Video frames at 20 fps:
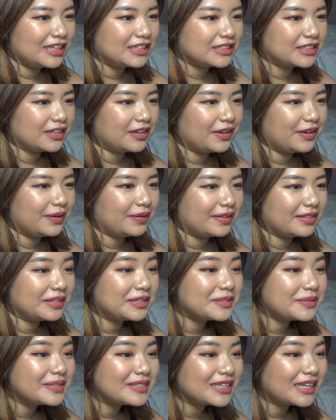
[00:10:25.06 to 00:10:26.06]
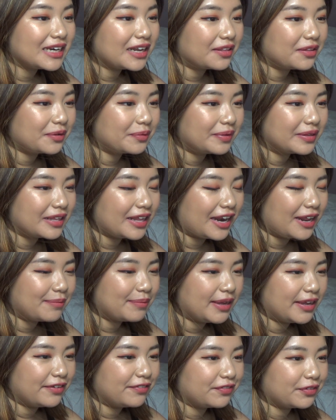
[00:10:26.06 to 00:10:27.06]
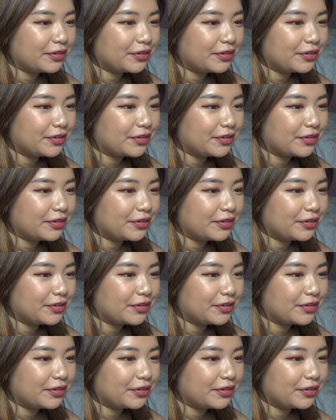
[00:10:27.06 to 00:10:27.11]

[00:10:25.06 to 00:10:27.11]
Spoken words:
So this one's another one that I made